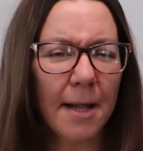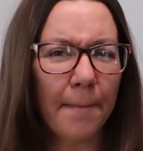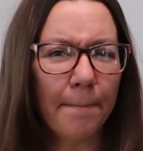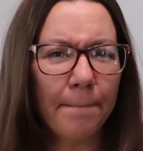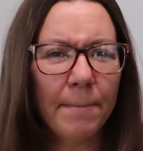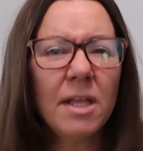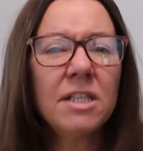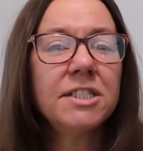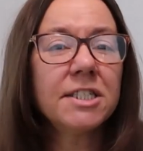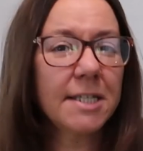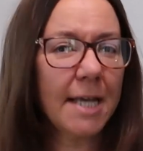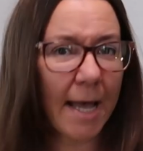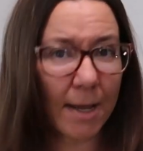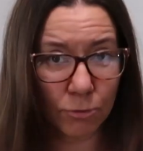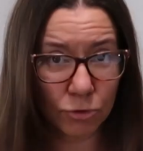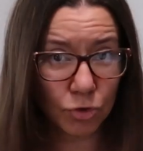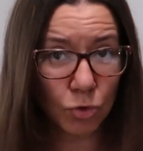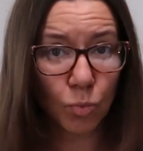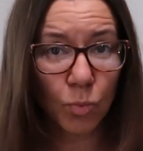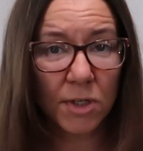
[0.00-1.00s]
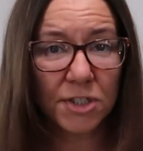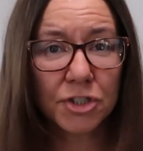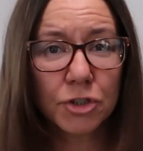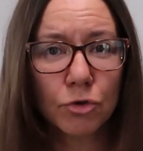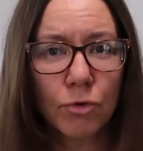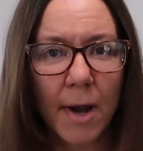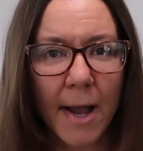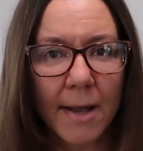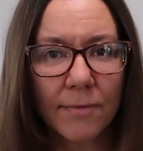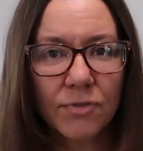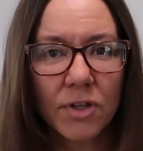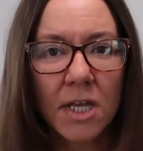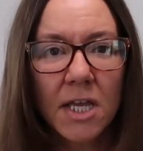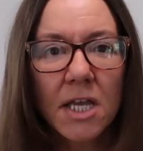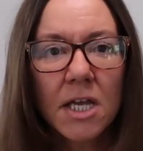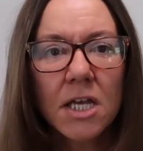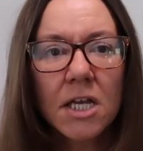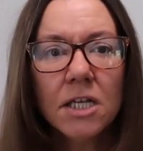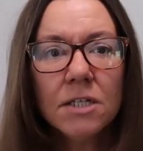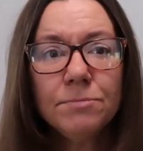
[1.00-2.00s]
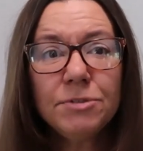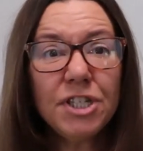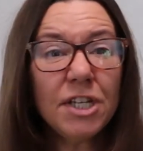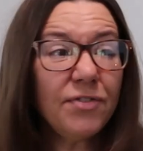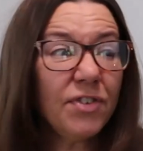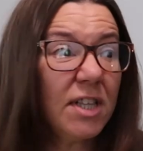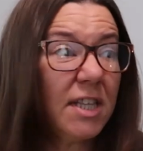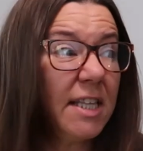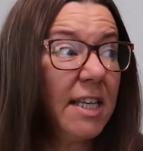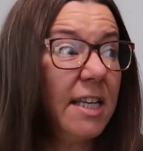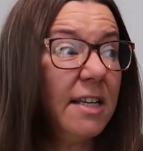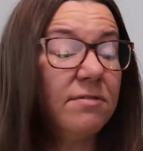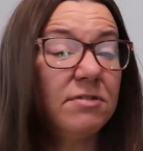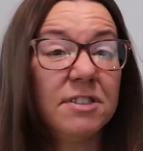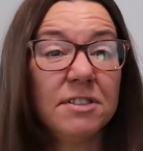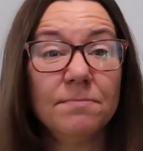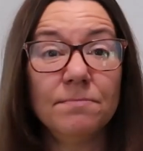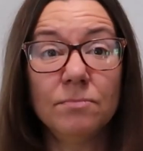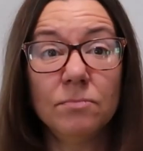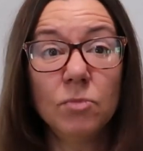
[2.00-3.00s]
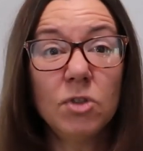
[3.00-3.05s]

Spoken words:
meant to counter witchcraft. She even leaves,